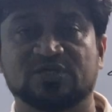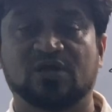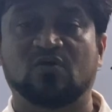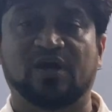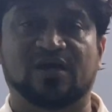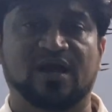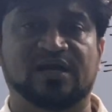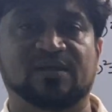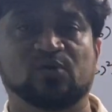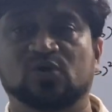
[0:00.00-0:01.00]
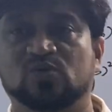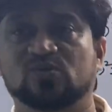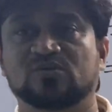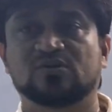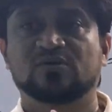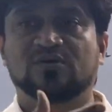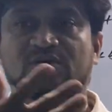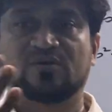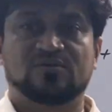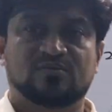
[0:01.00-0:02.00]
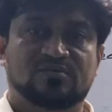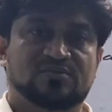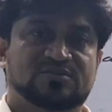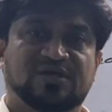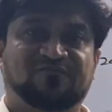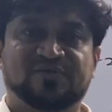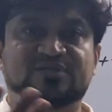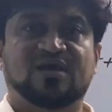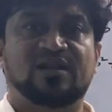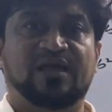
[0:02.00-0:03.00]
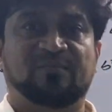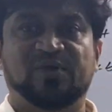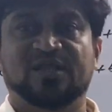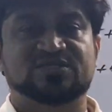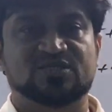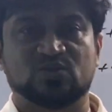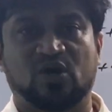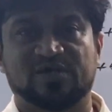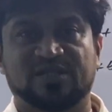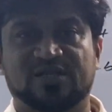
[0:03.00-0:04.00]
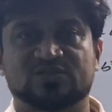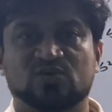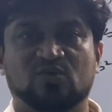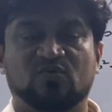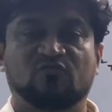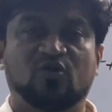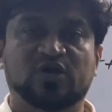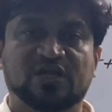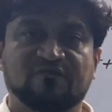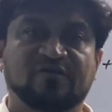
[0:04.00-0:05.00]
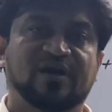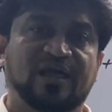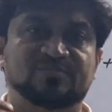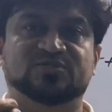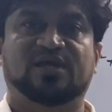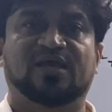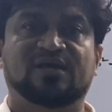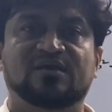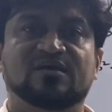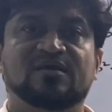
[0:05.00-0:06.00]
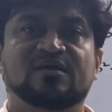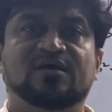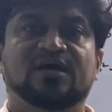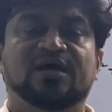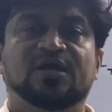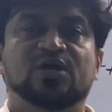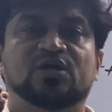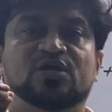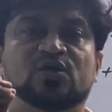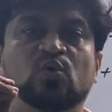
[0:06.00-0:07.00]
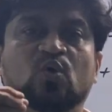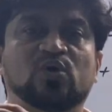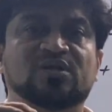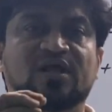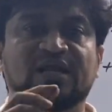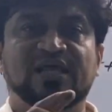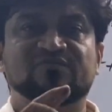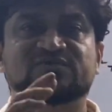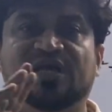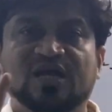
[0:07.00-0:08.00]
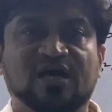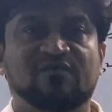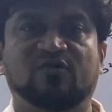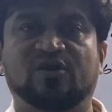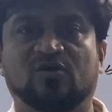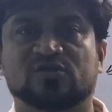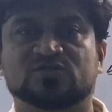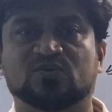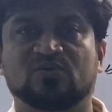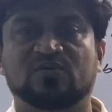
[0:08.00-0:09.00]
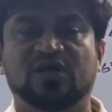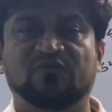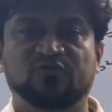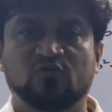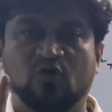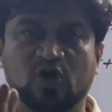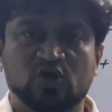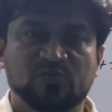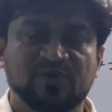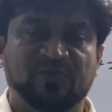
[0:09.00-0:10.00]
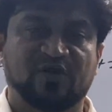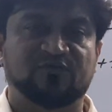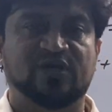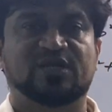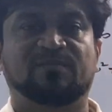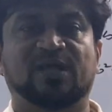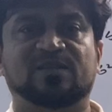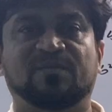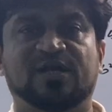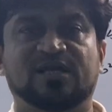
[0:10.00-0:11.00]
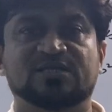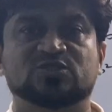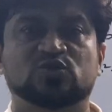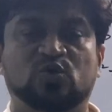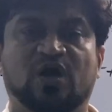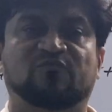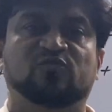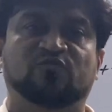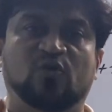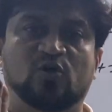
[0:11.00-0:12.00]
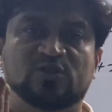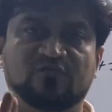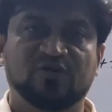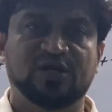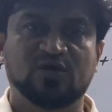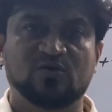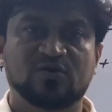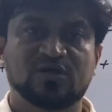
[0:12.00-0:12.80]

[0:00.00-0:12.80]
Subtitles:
See, now I can't able to see, physical appearance is not there. So whatever I am saying, don't leave single word also. If you want to be perfect in mathematics, you have to follow the video,